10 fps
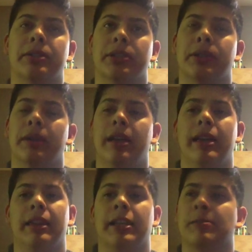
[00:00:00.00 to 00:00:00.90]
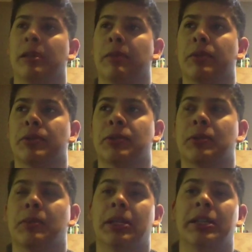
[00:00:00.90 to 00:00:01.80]
So that's my personal
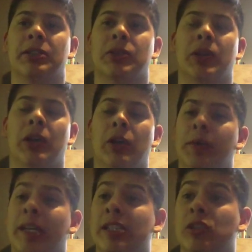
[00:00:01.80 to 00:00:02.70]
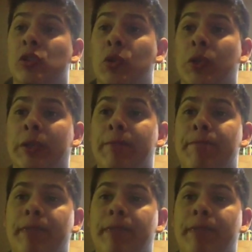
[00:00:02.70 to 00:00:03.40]
opinion. So I hope you guys enjoyed.